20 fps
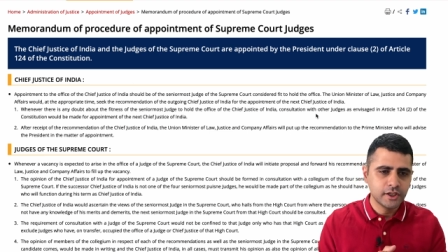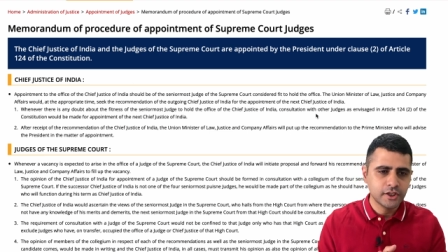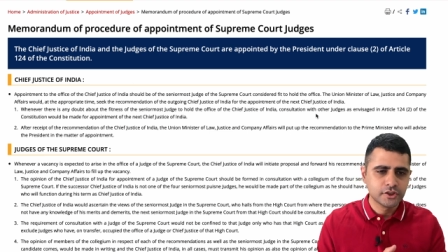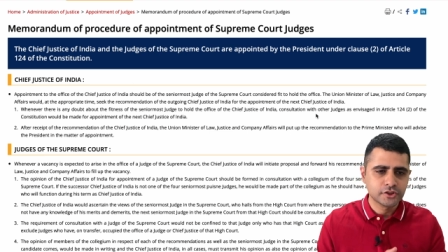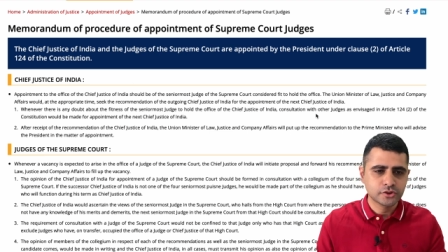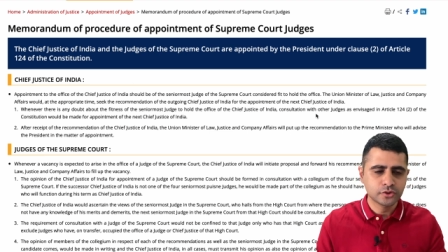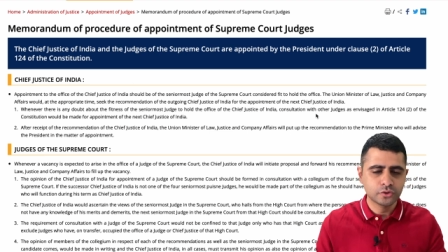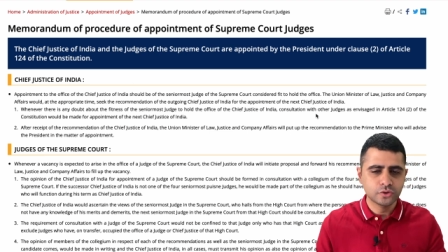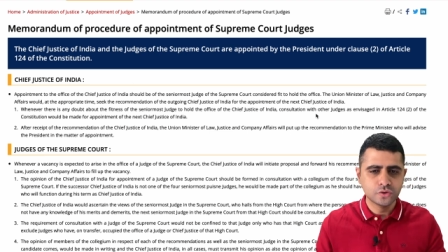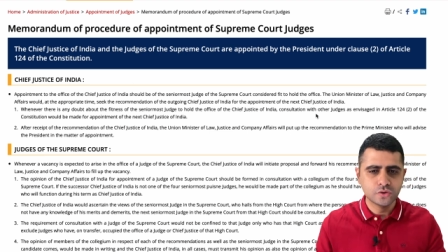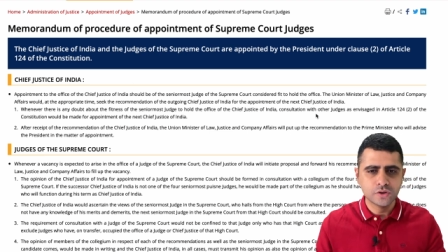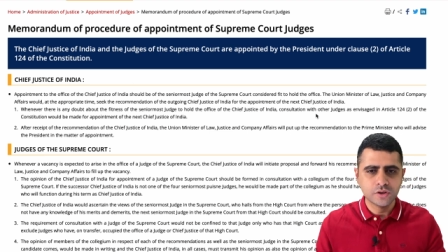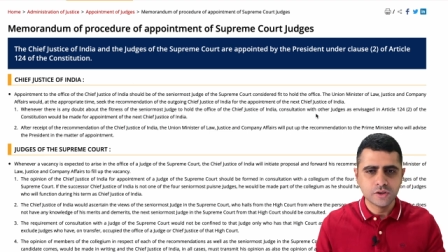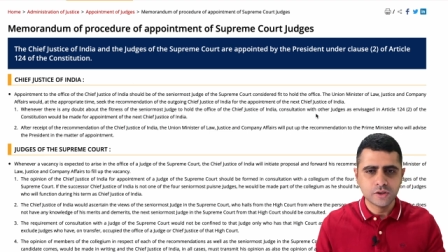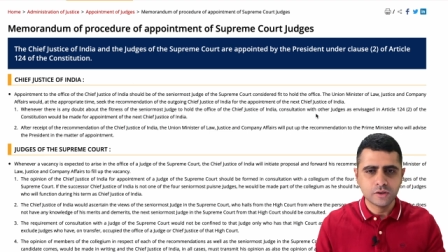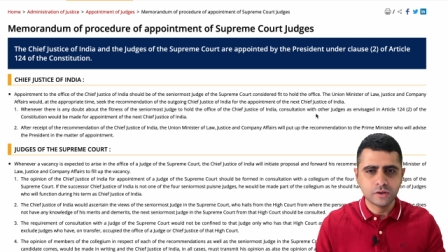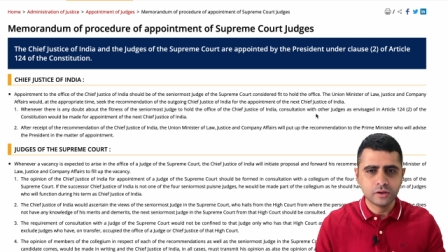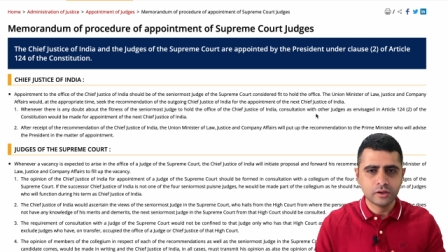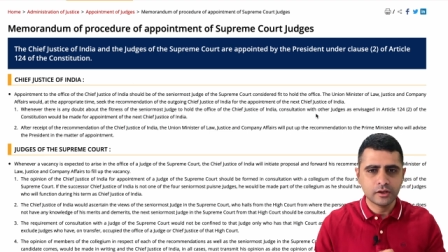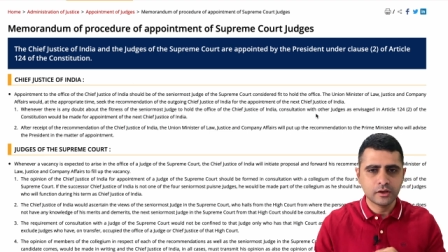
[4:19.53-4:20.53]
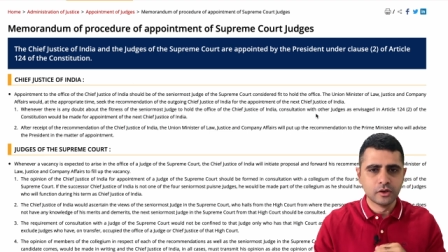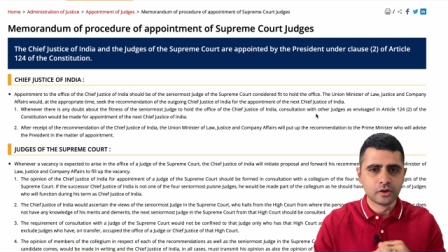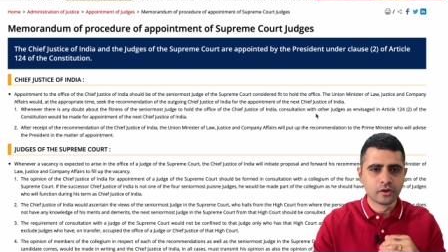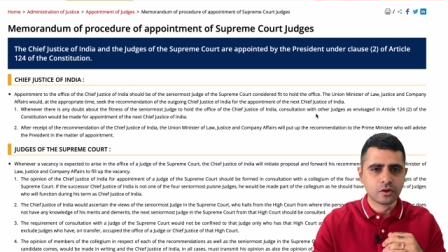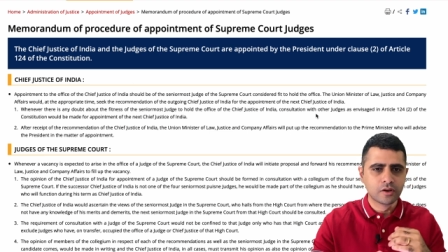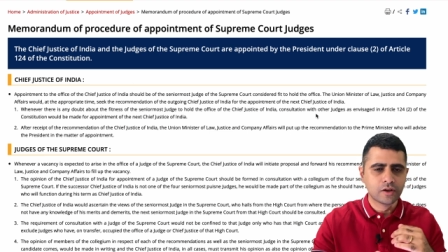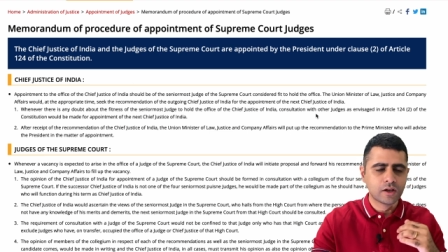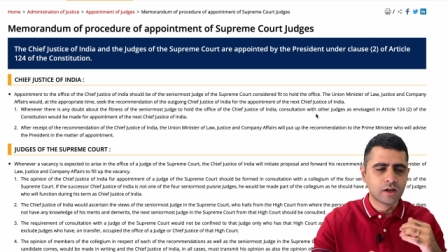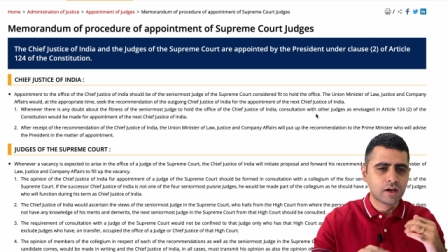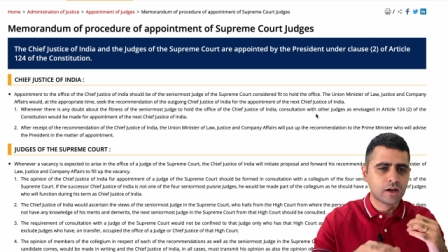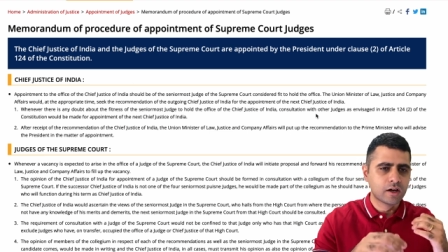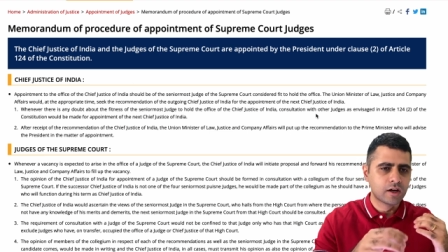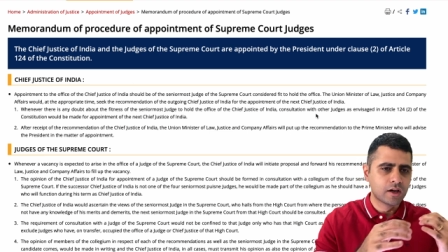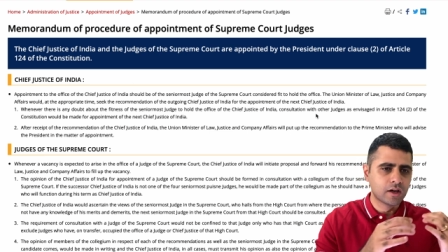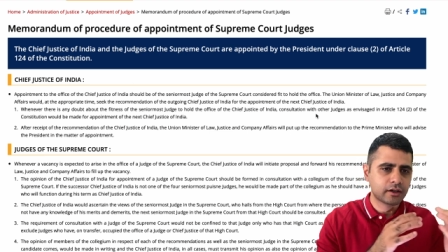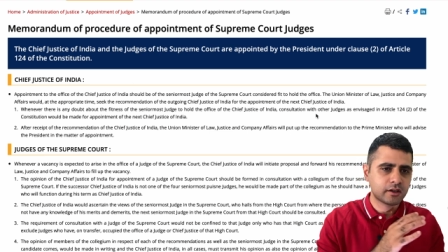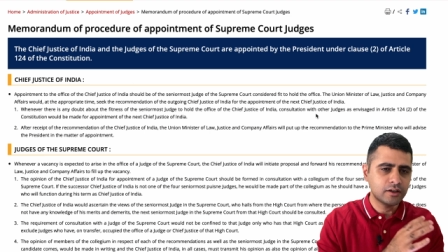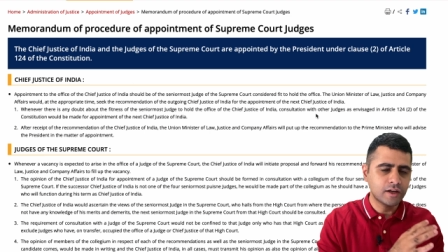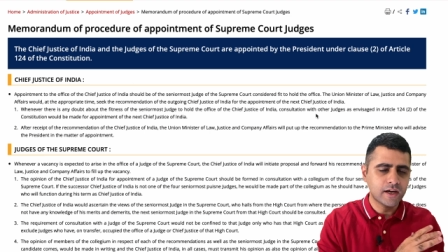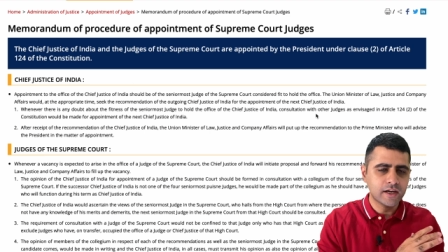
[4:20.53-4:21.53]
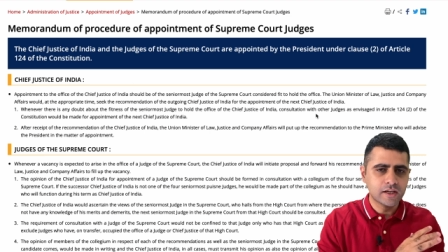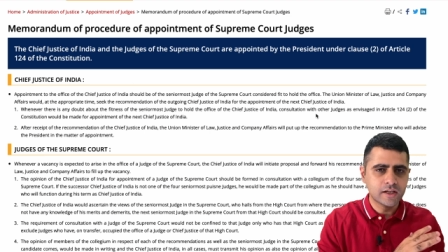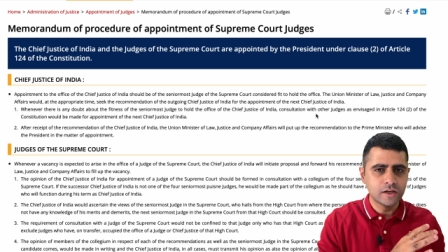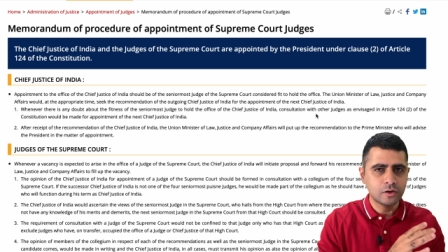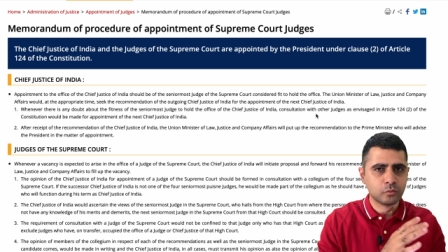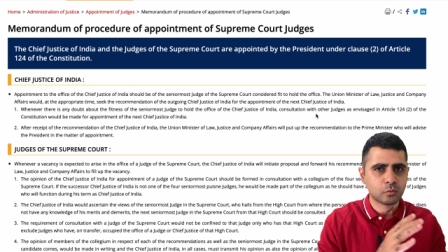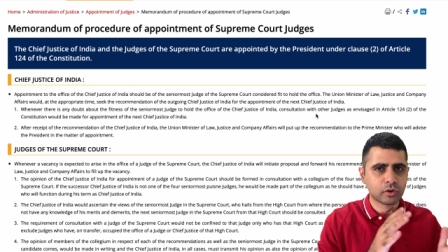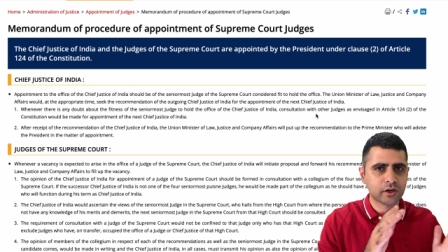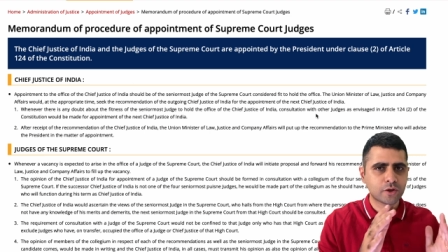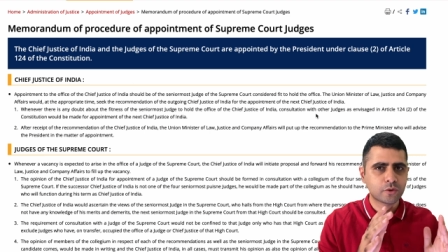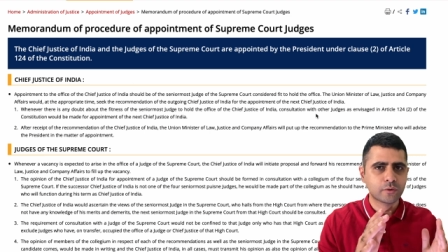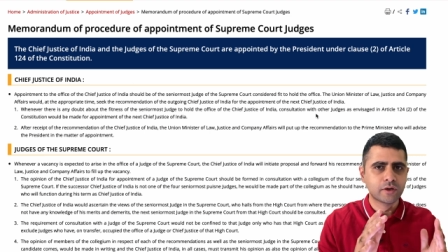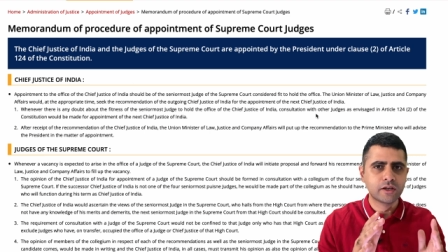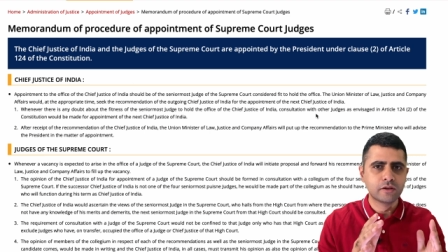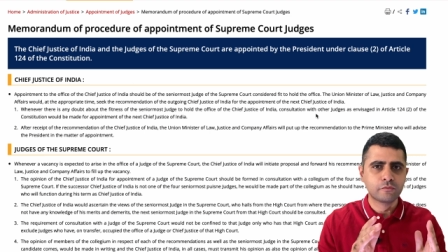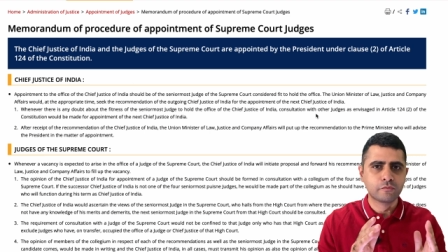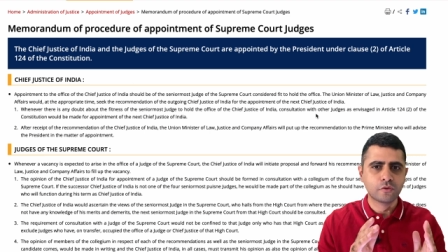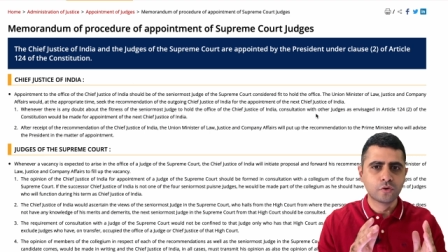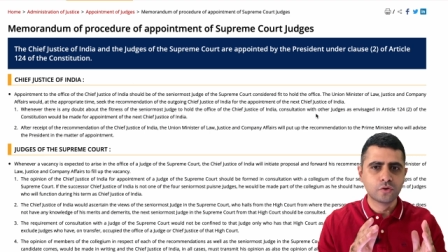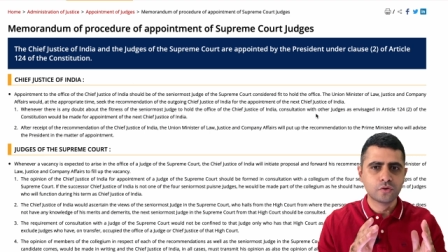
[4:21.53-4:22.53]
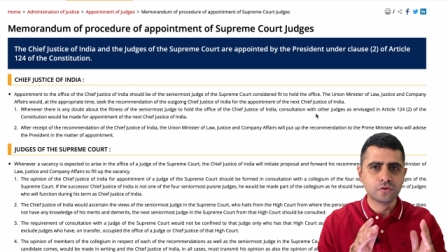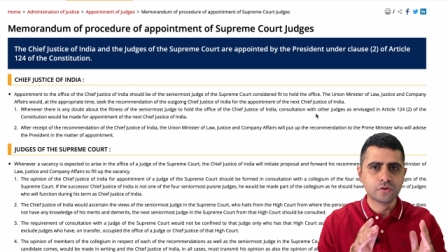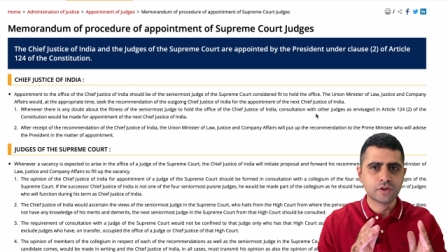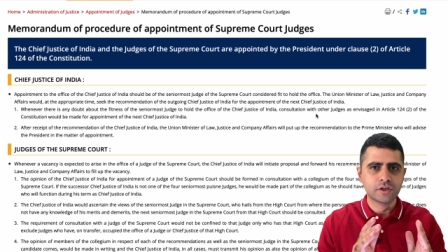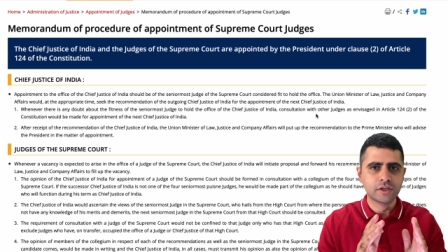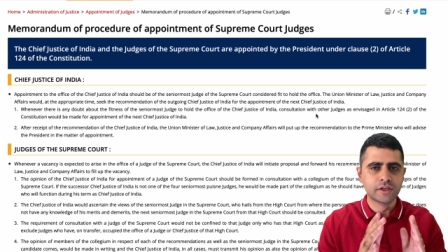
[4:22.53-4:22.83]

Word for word: So under Article 124,